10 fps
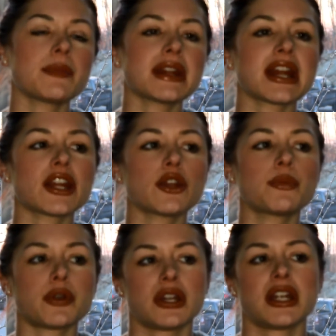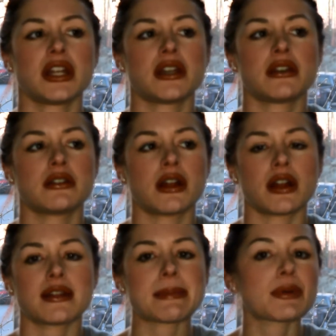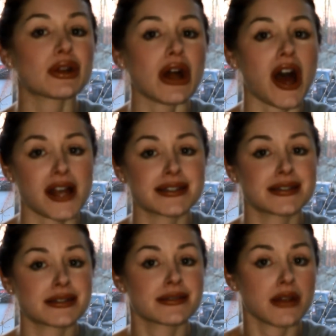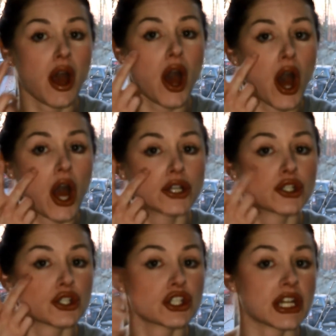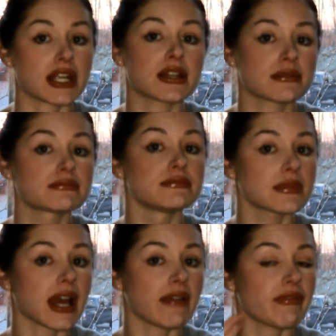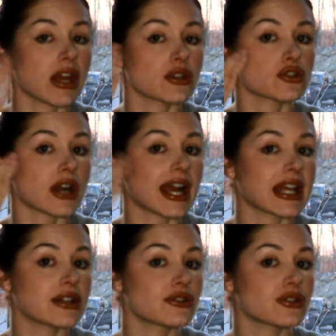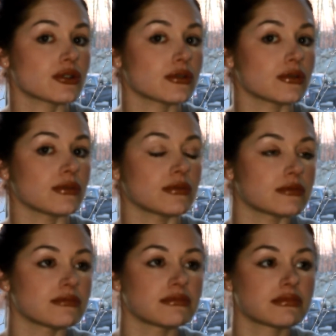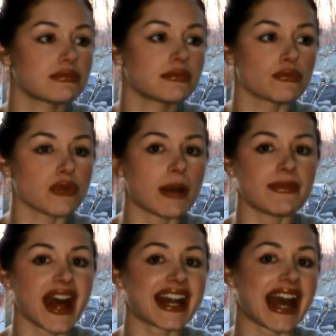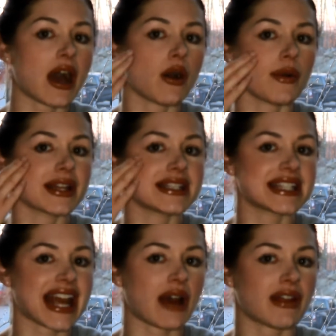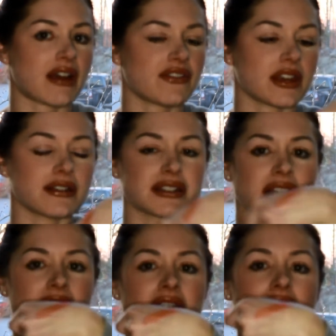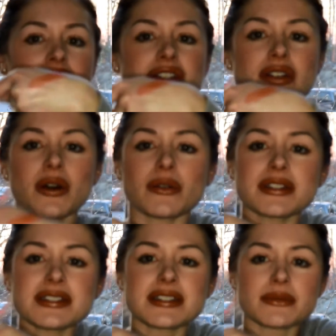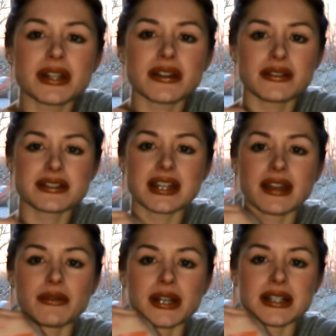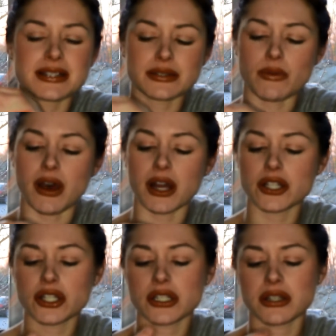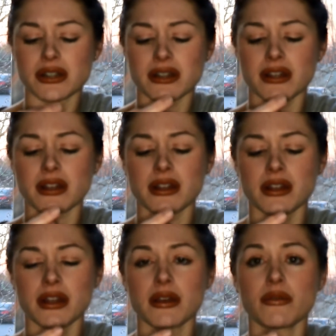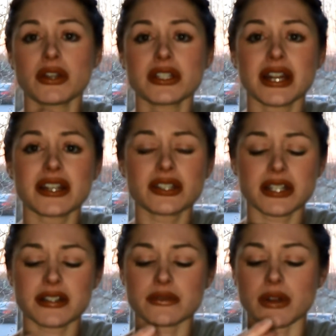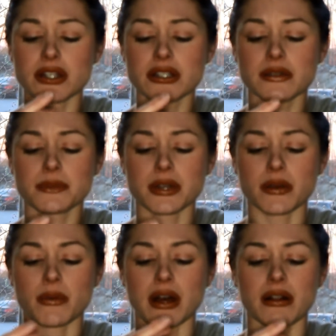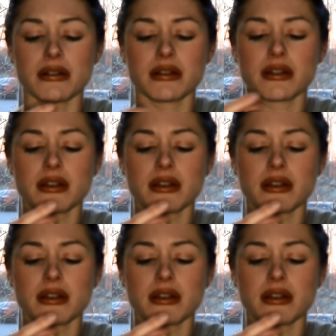would be like you putting lip gloss on your cheek and then trying to rub that out and see how that feels. So this is what it looks like when it's swatched, which it actually swatches pretty well.